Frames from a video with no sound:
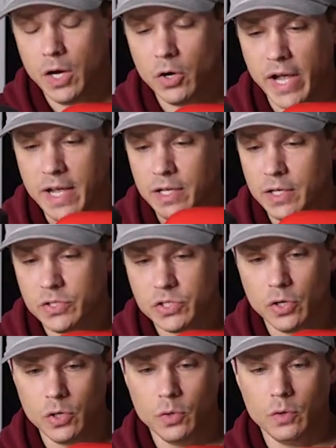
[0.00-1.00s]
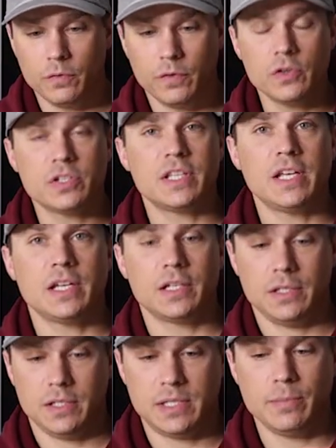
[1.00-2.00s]
Okay, so first
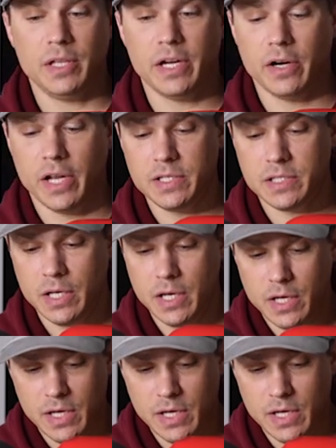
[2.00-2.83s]
thing, similarities.